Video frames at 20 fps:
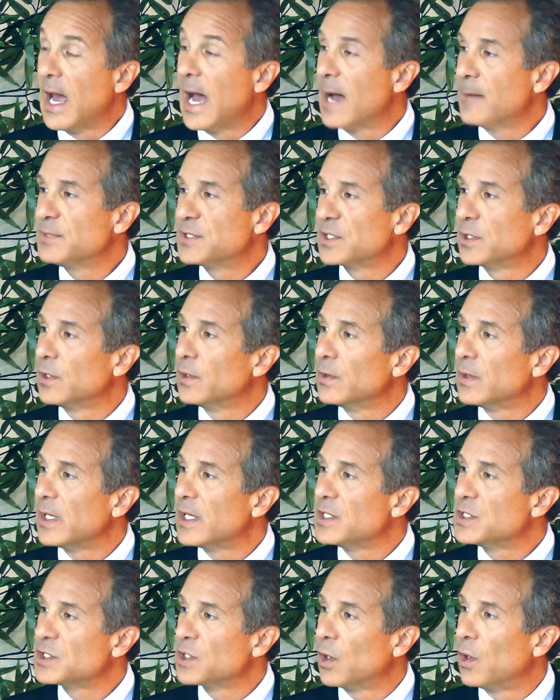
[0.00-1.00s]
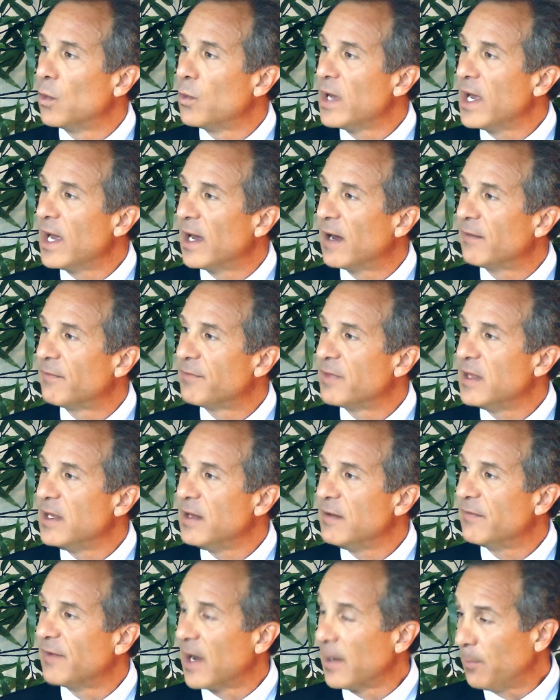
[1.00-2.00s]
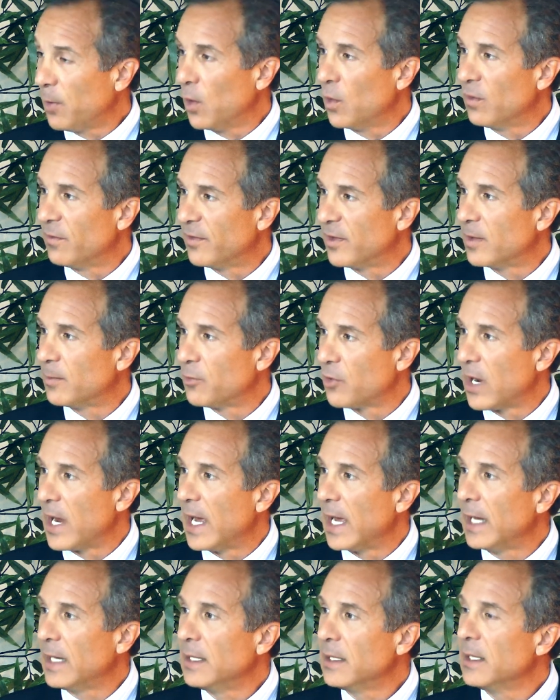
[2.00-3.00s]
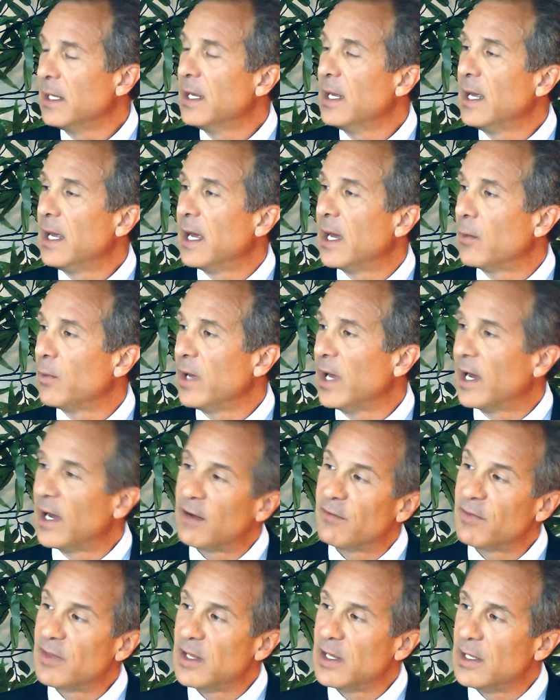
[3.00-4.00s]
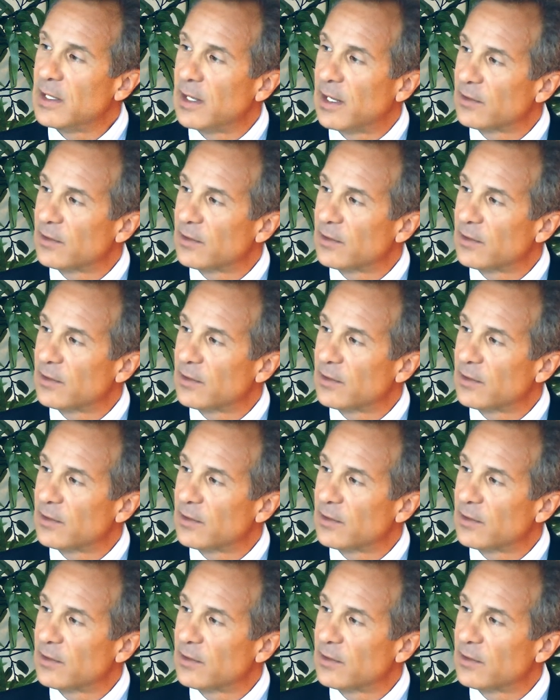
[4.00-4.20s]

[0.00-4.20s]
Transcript: Absolutely. So we have the Vipova brand, and we have the